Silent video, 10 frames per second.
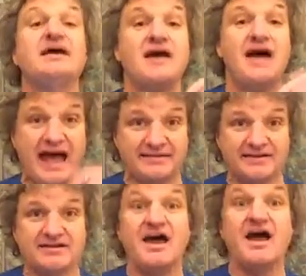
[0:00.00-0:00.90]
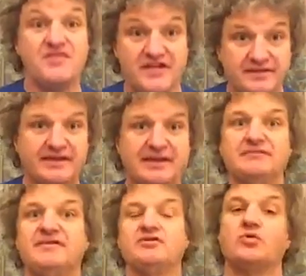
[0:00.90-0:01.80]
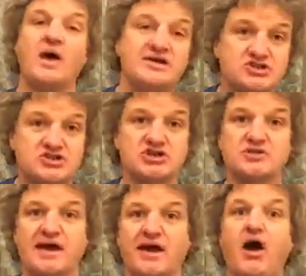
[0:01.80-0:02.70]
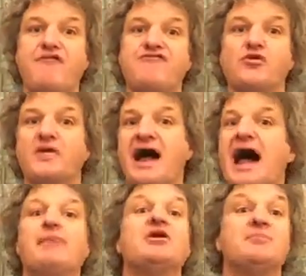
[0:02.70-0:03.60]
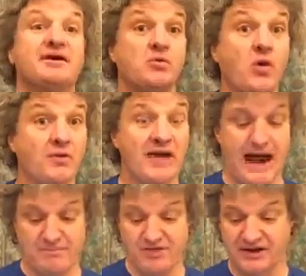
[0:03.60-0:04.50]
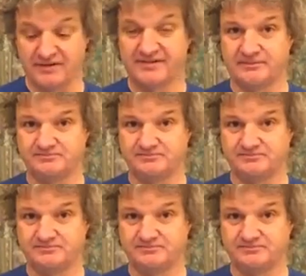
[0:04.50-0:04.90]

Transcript: has it, this gives you the way to turn that off for that app no matter what the app thinks.